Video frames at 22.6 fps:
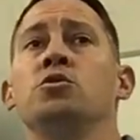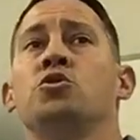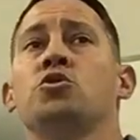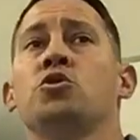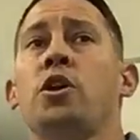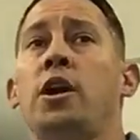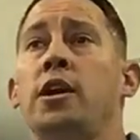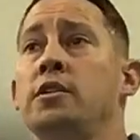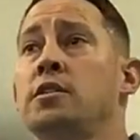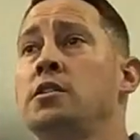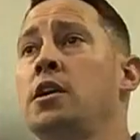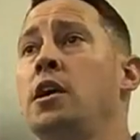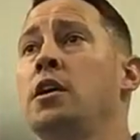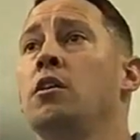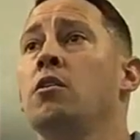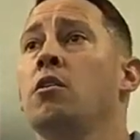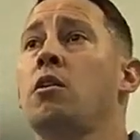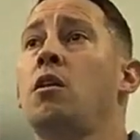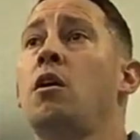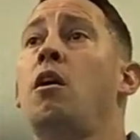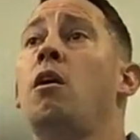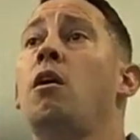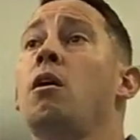try and sell you
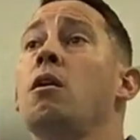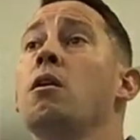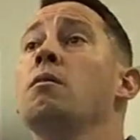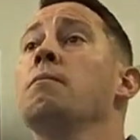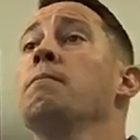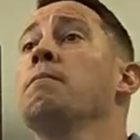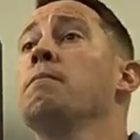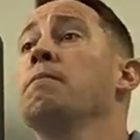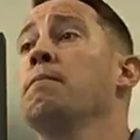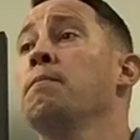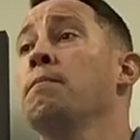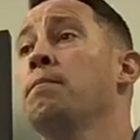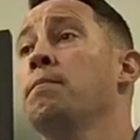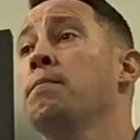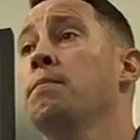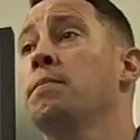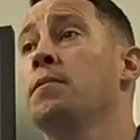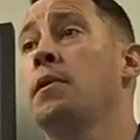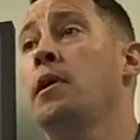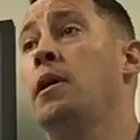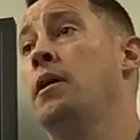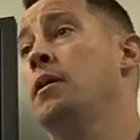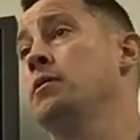a car.
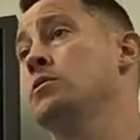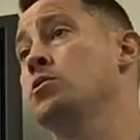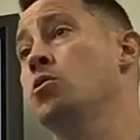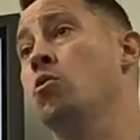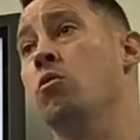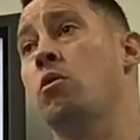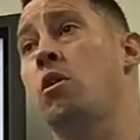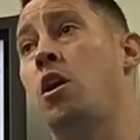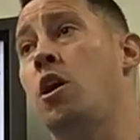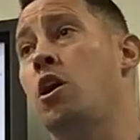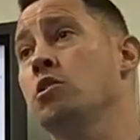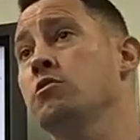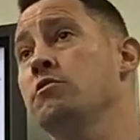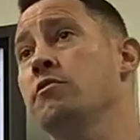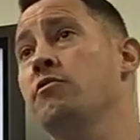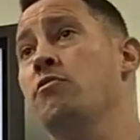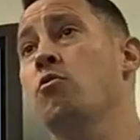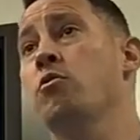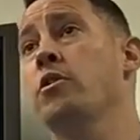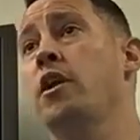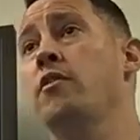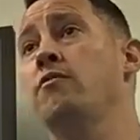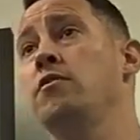I sold cars
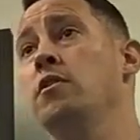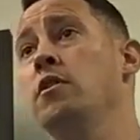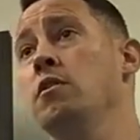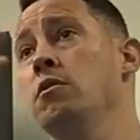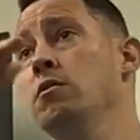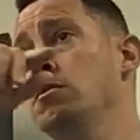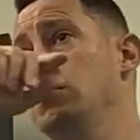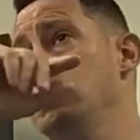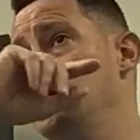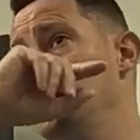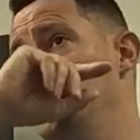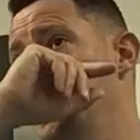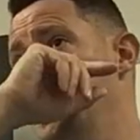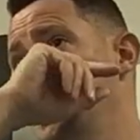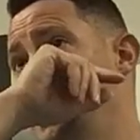for 4.5 years.